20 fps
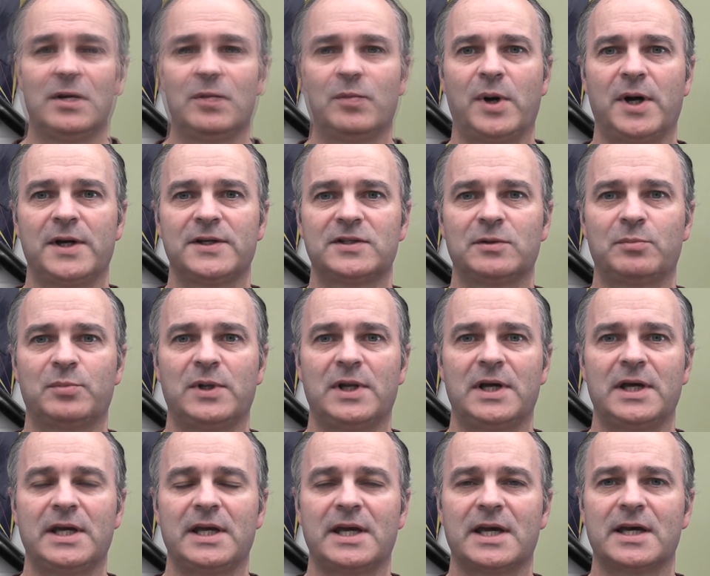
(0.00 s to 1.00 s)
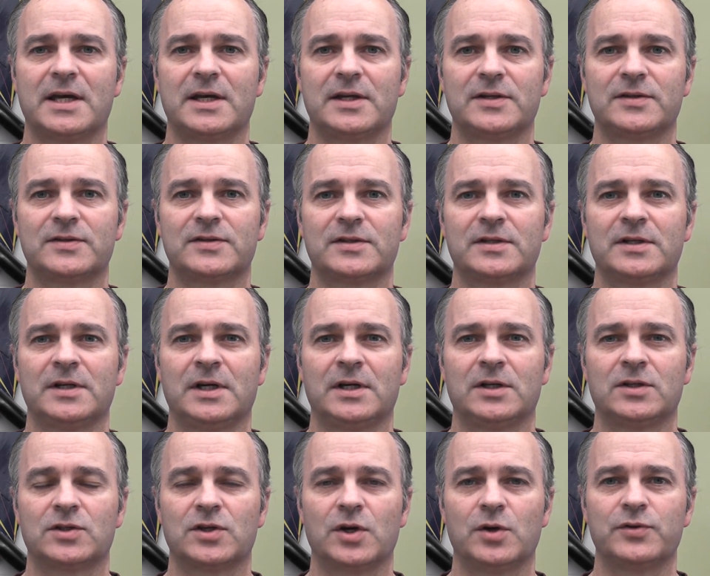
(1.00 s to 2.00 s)
Pi Supply has
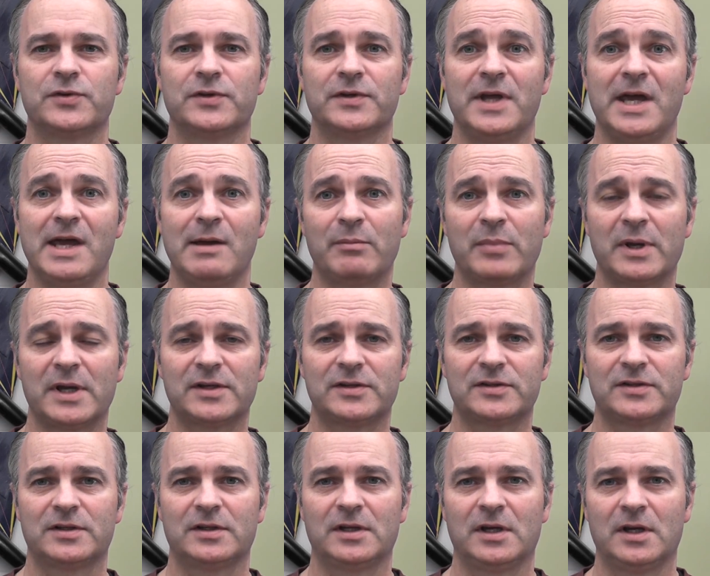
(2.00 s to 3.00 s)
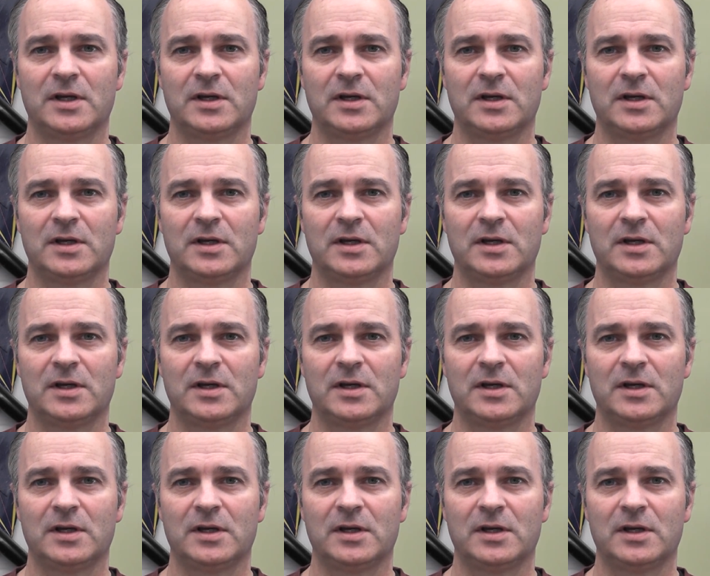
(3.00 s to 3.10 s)
chosen Mbest,